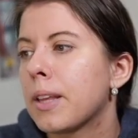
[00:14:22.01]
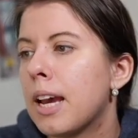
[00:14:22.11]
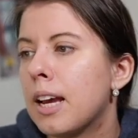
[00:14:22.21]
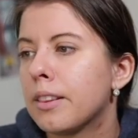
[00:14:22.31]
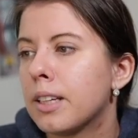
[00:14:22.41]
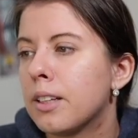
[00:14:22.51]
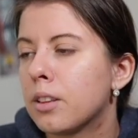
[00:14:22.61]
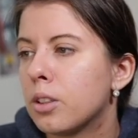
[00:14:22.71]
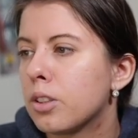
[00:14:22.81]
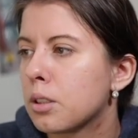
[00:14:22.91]
And then
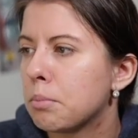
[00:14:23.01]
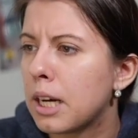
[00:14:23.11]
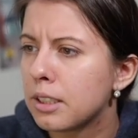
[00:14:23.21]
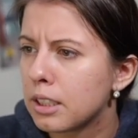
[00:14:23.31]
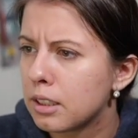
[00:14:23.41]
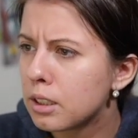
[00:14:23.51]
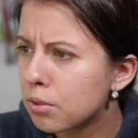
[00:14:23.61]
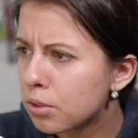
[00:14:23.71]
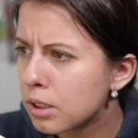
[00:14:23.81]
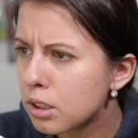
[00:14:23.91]
there are semantic
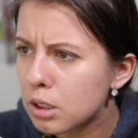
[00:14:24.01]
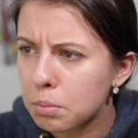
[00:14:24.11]
differences